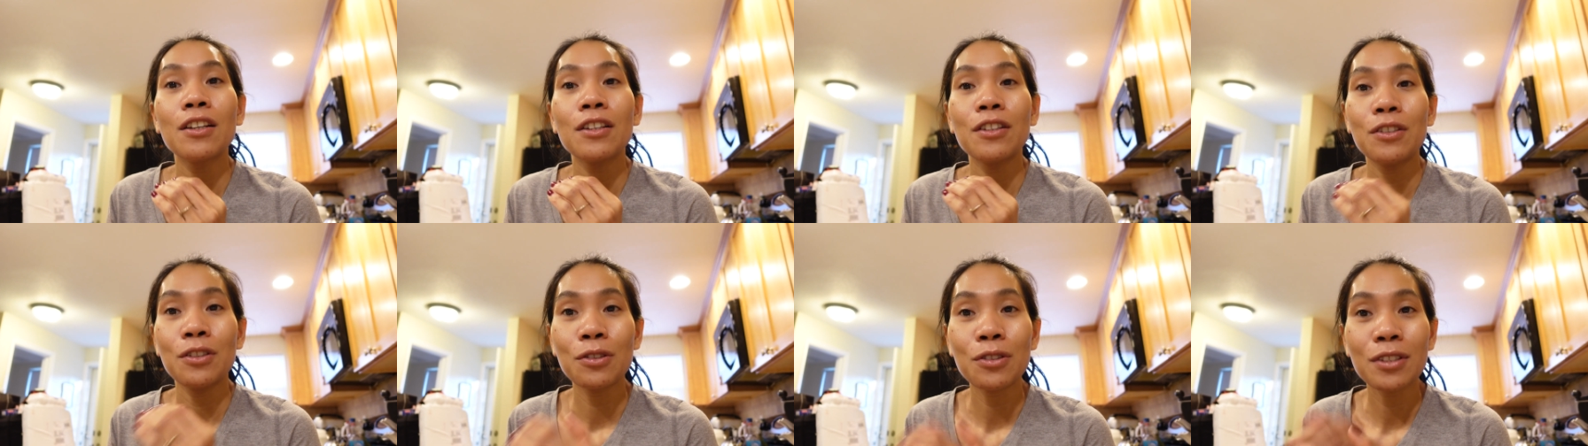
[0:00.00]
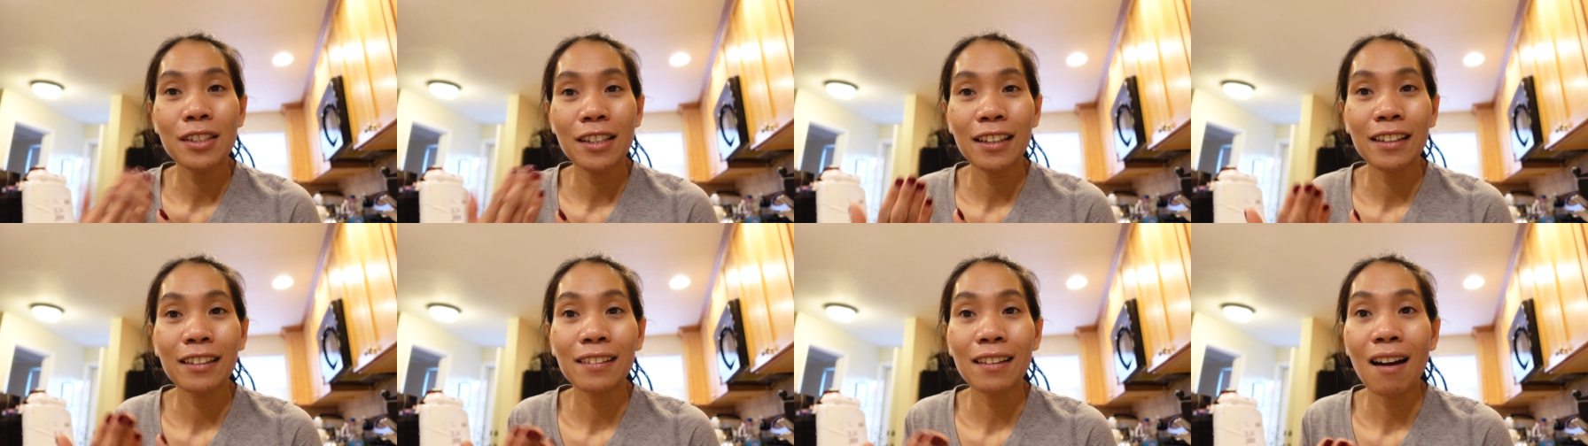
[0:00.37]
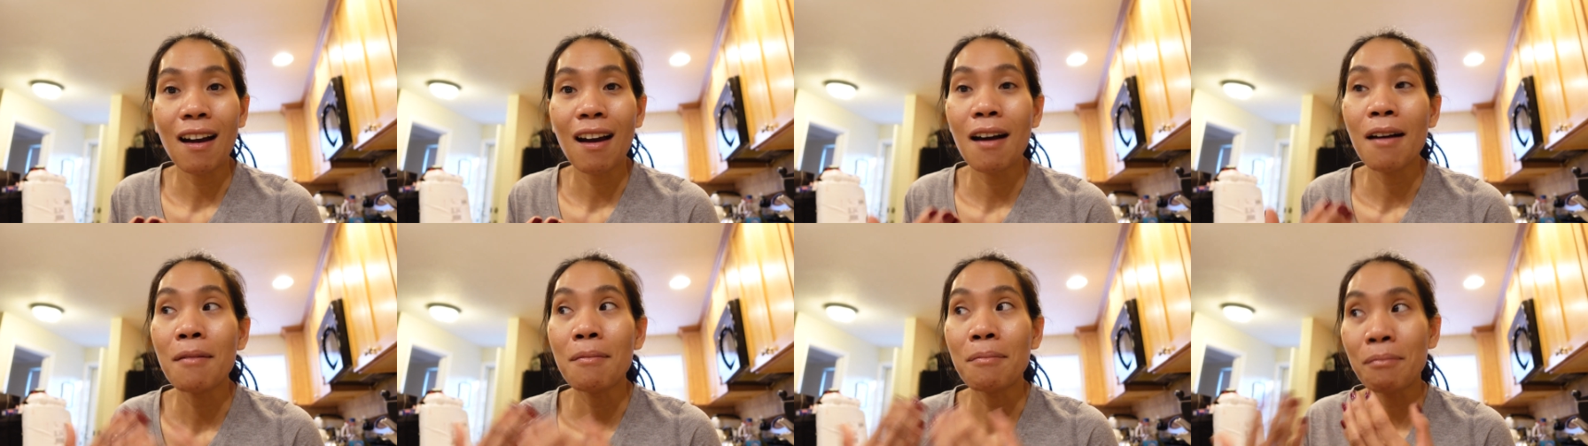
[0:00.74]
using
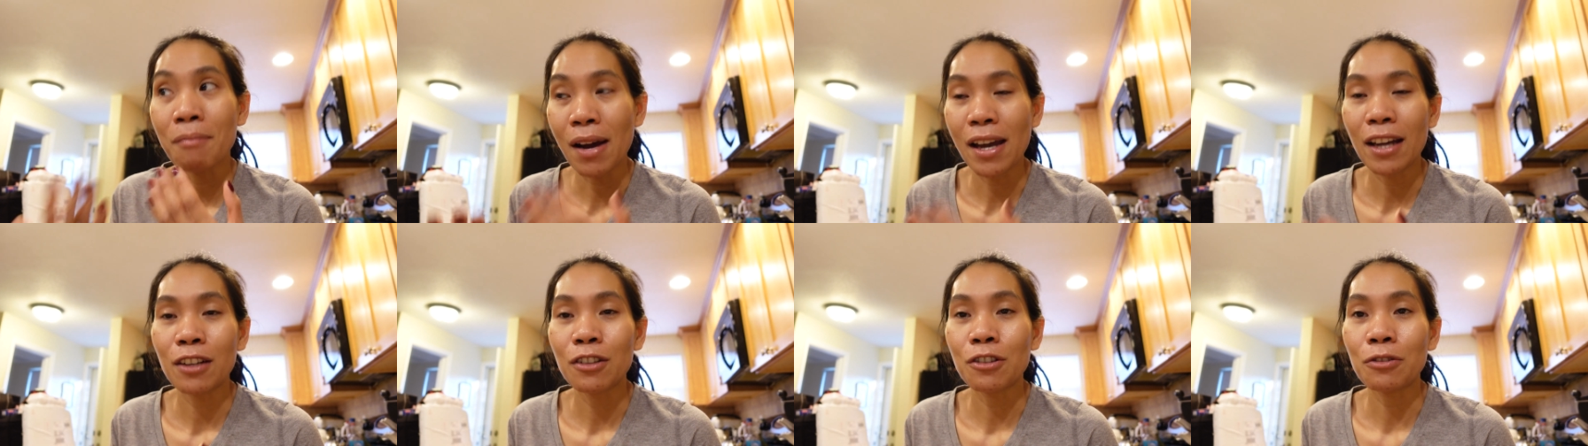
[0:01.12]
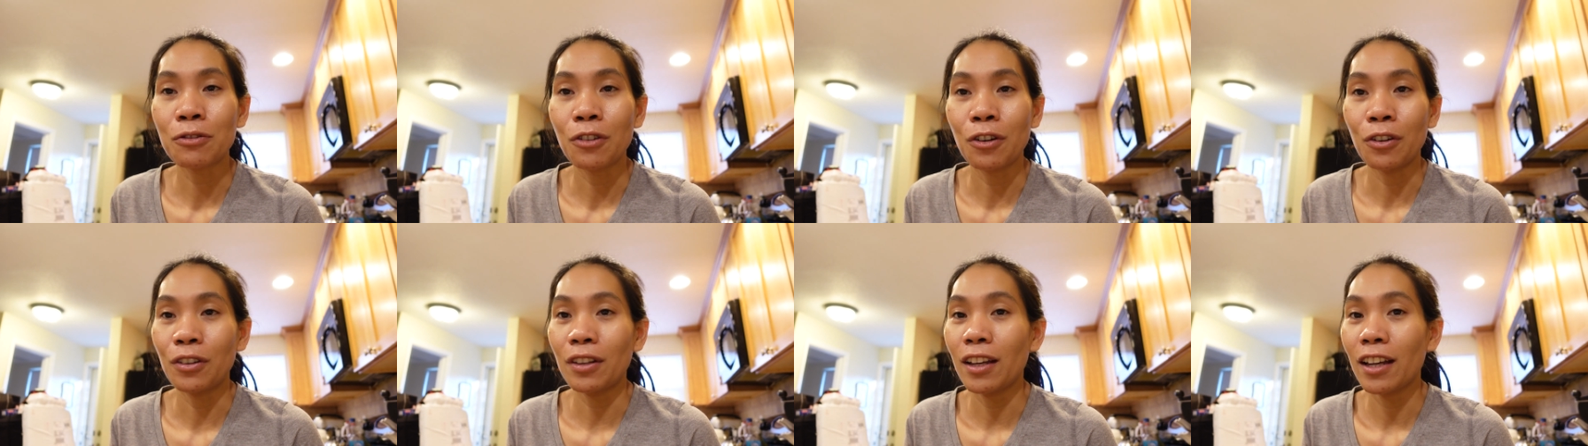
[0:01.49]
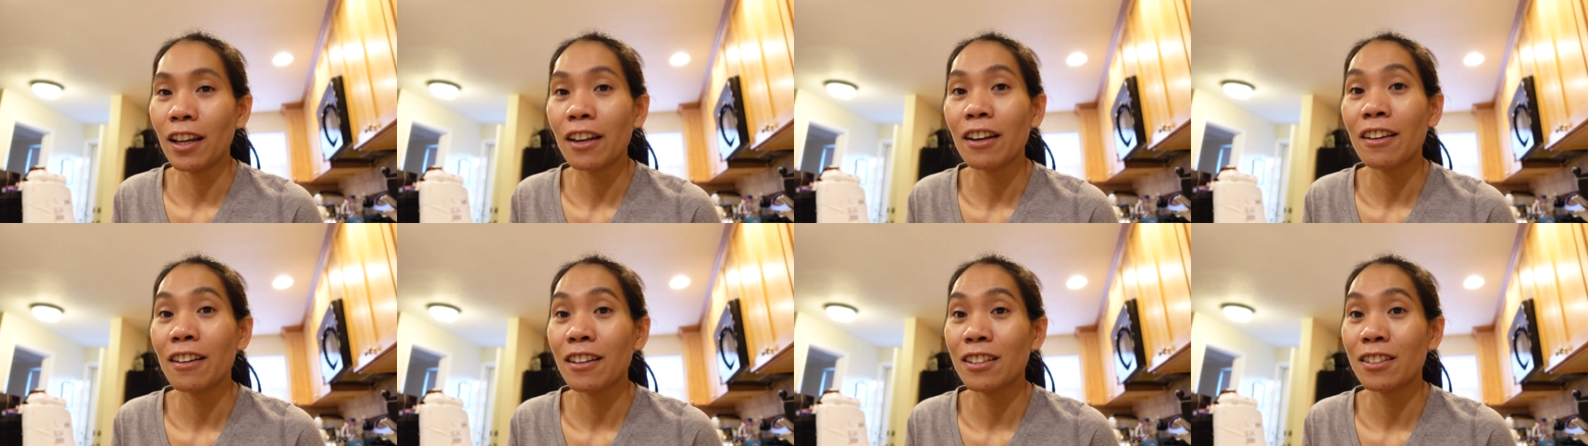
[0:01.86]
the microphone.
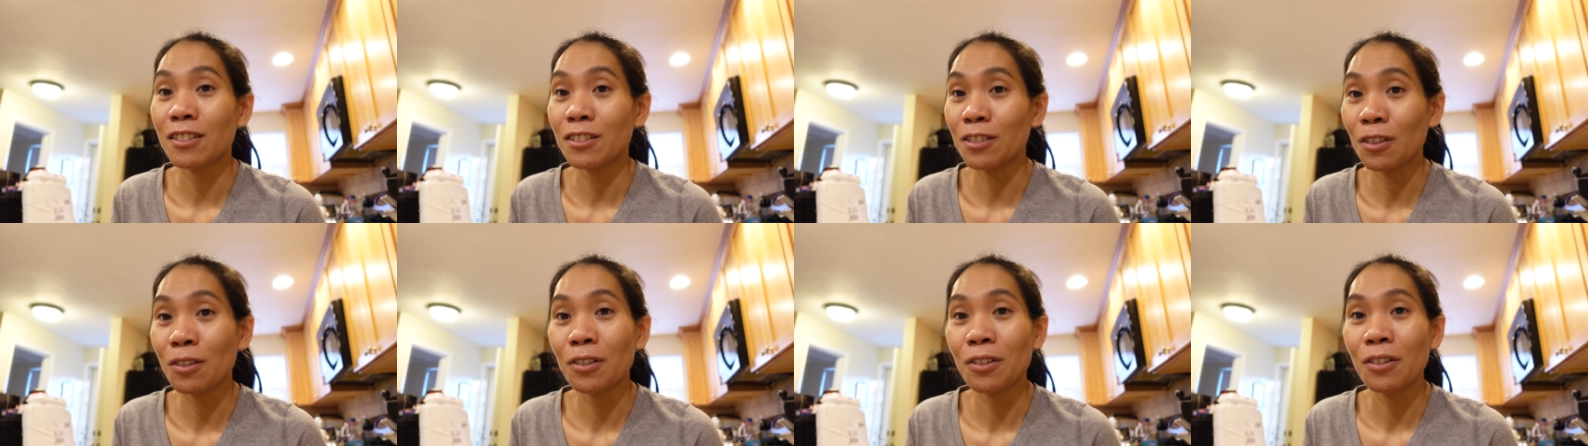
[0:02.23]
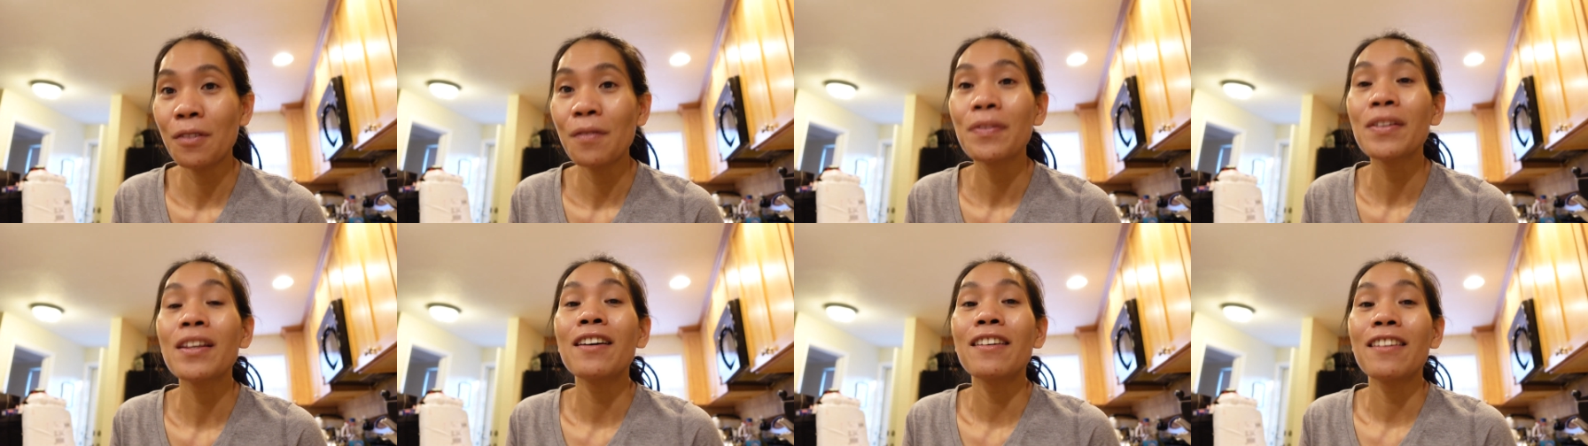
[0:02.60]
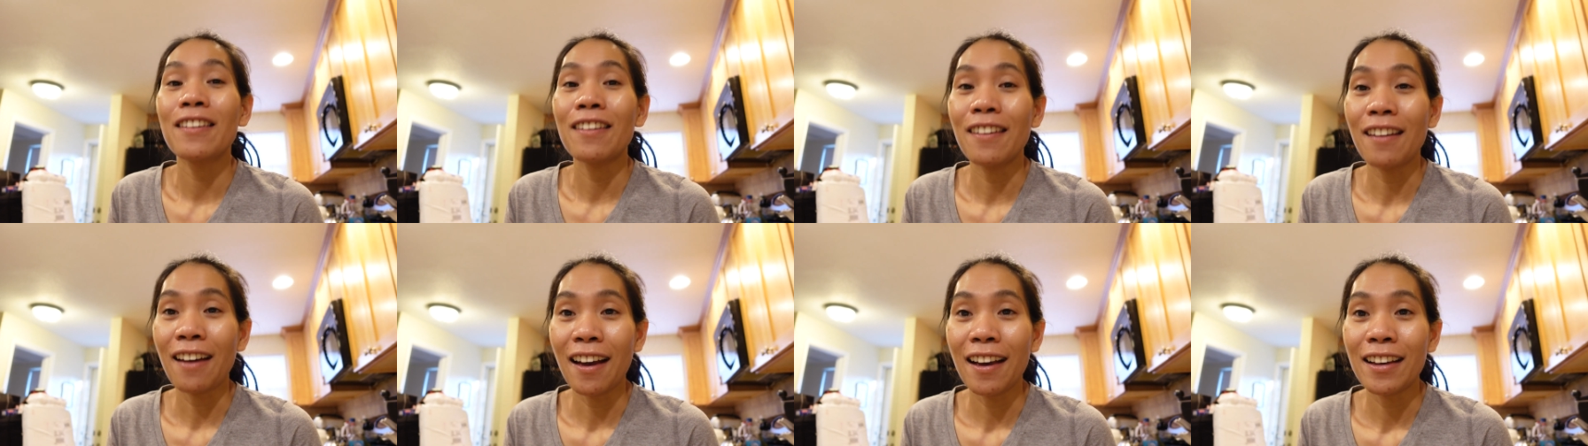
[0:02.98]
It is so
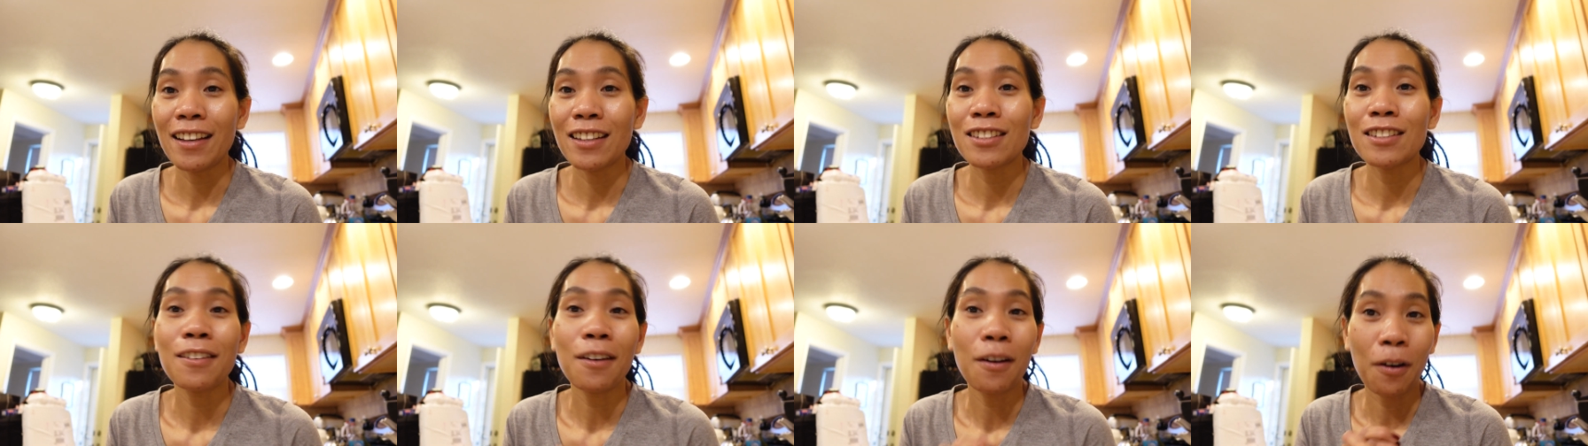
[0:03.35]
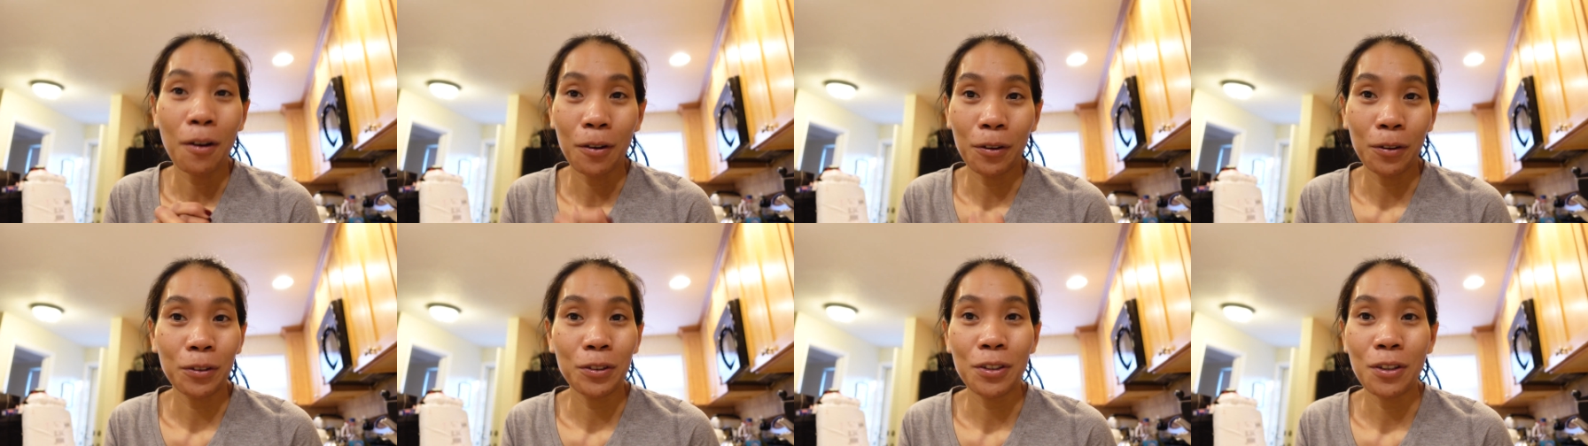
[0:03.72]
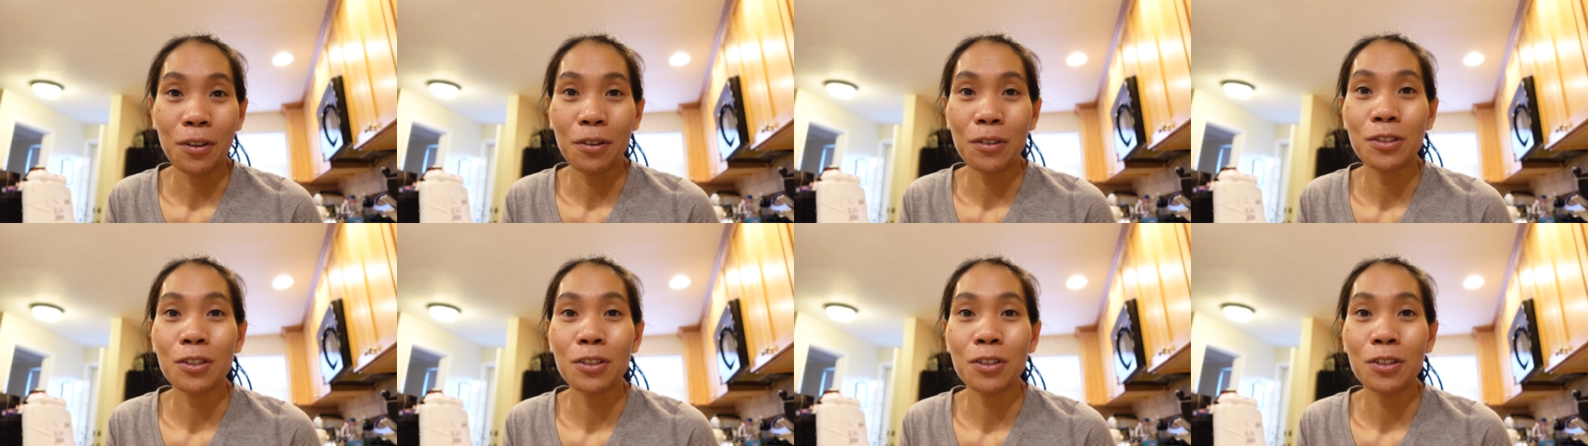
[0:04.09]
nice audio.